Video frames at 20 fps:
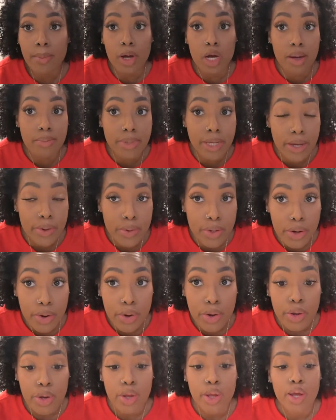gonna come down here.
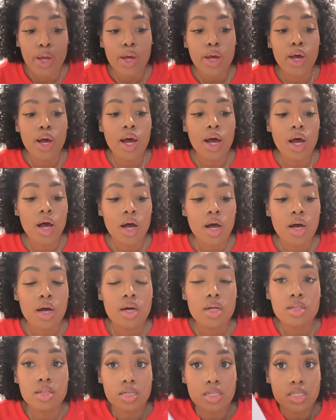
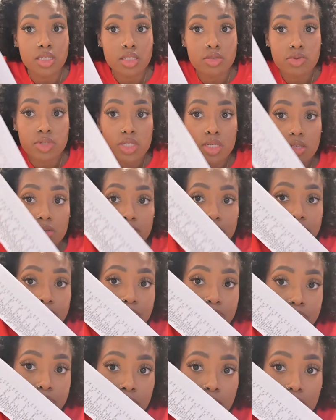Look at this receipt.
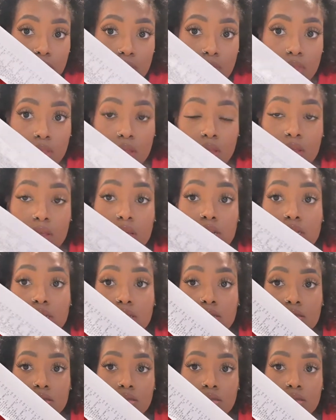Did